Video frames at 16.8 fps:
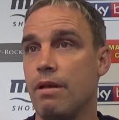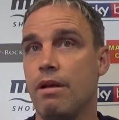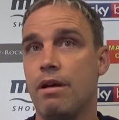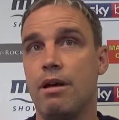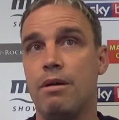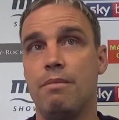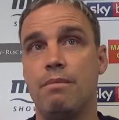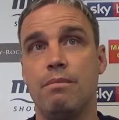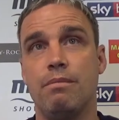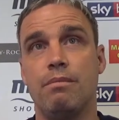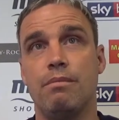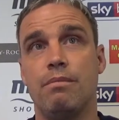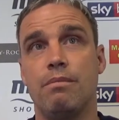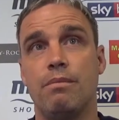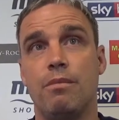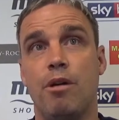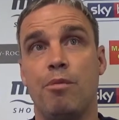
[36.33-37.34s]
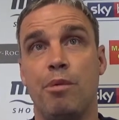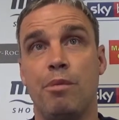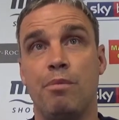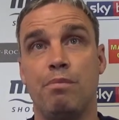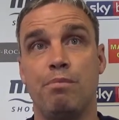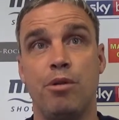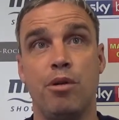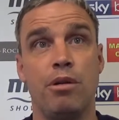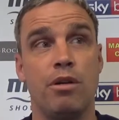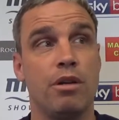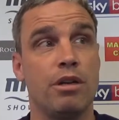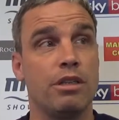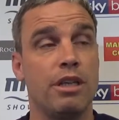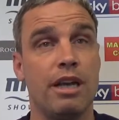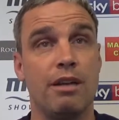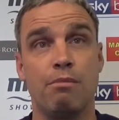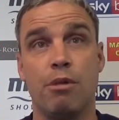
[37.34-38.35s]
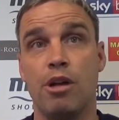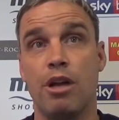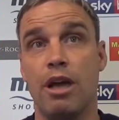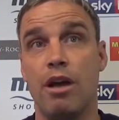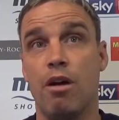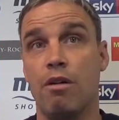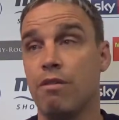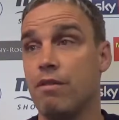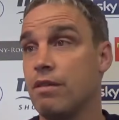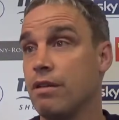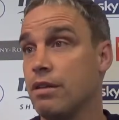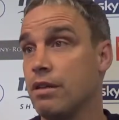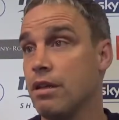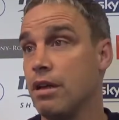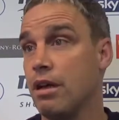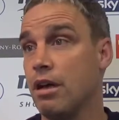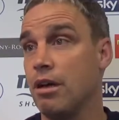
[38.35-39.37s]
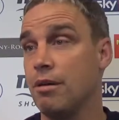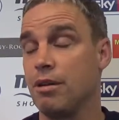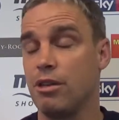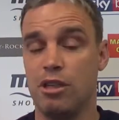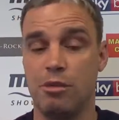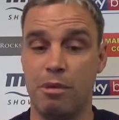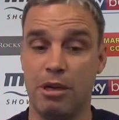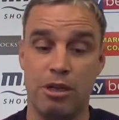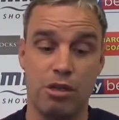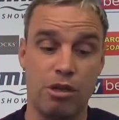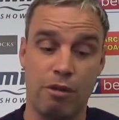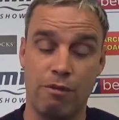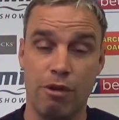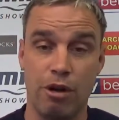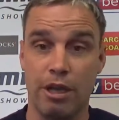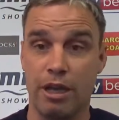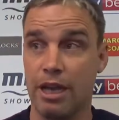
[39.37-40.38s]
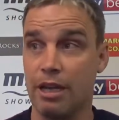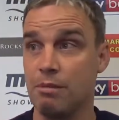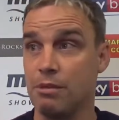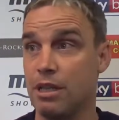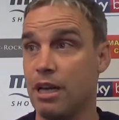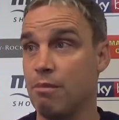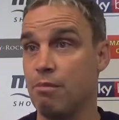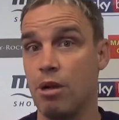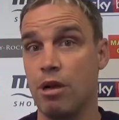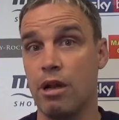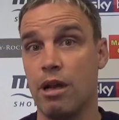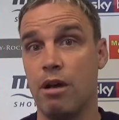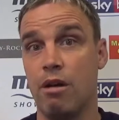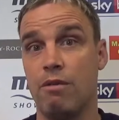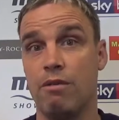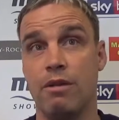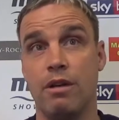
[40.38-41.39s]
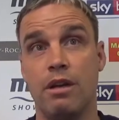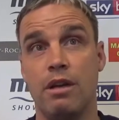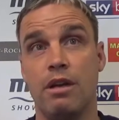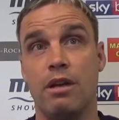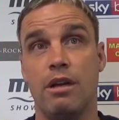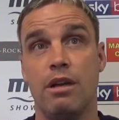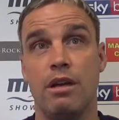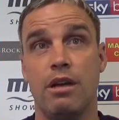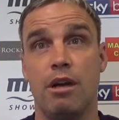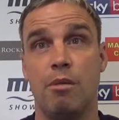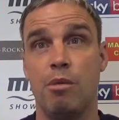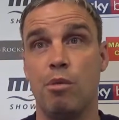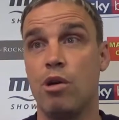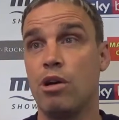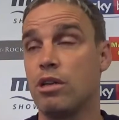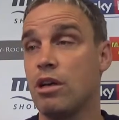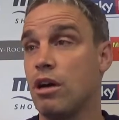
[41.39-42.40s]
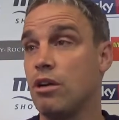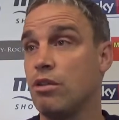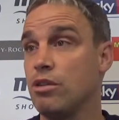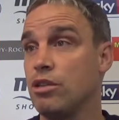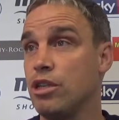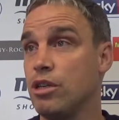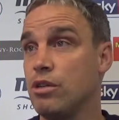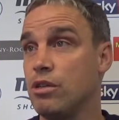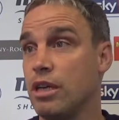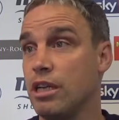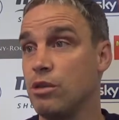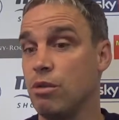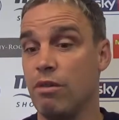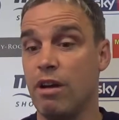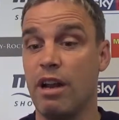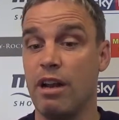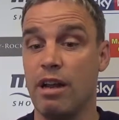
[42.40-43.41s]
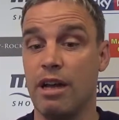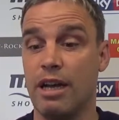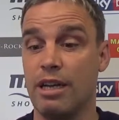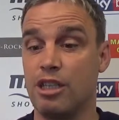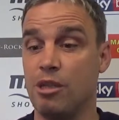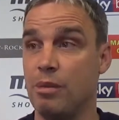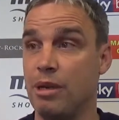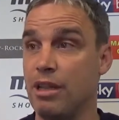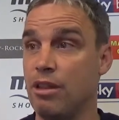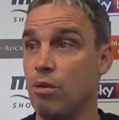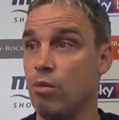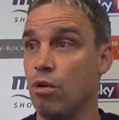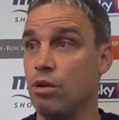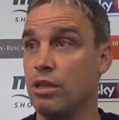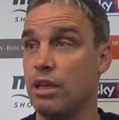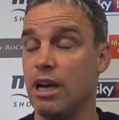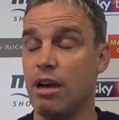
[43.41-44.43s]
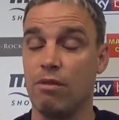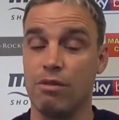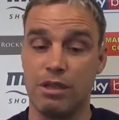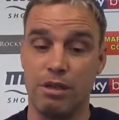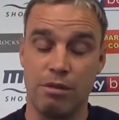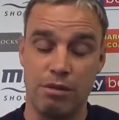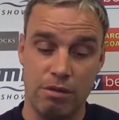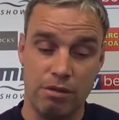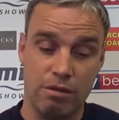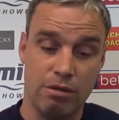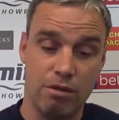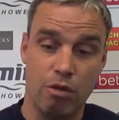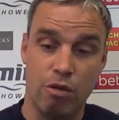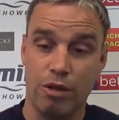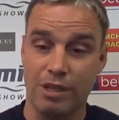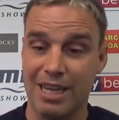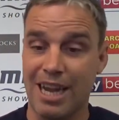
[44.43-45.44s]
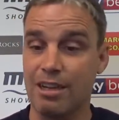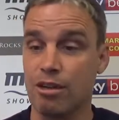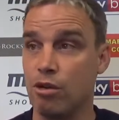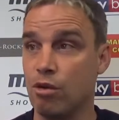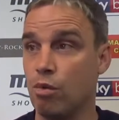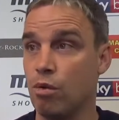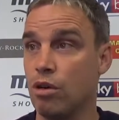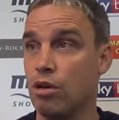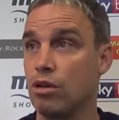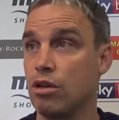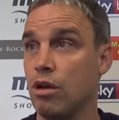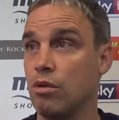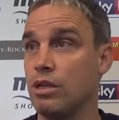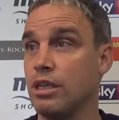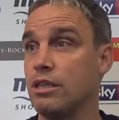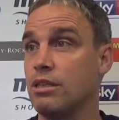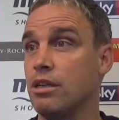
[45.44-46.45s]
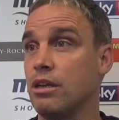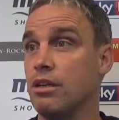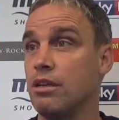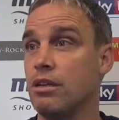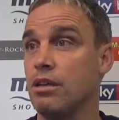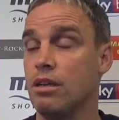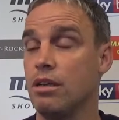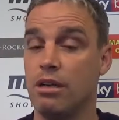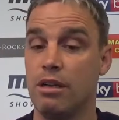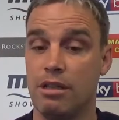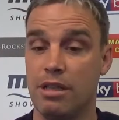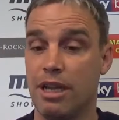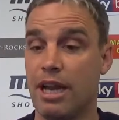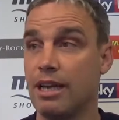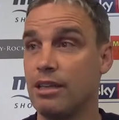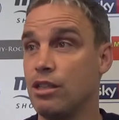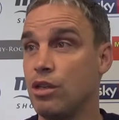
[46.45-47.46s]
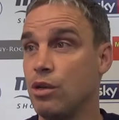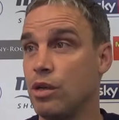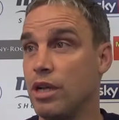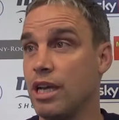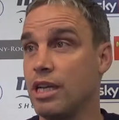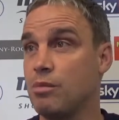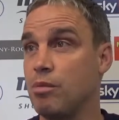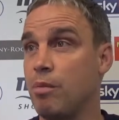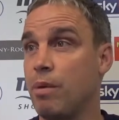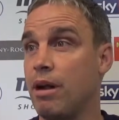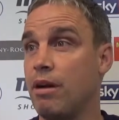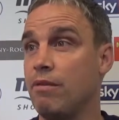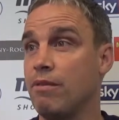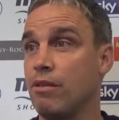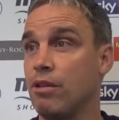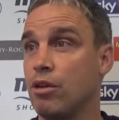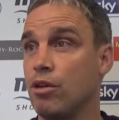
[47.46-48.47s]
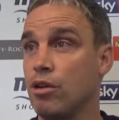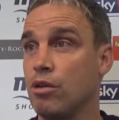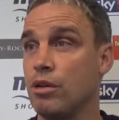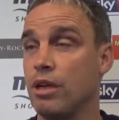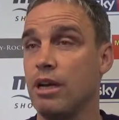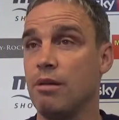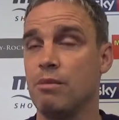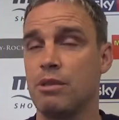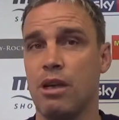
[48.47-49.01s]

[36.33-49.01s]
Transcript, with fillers: Um, well, be brutally honest, they had Monday off because uh, it's been a tough run of games. They had Monday off, and we worked hard on Tuesday, so we've only actually been in the one day. Obviously, all the tactical work goes into the next two days preparing for the Crewe game.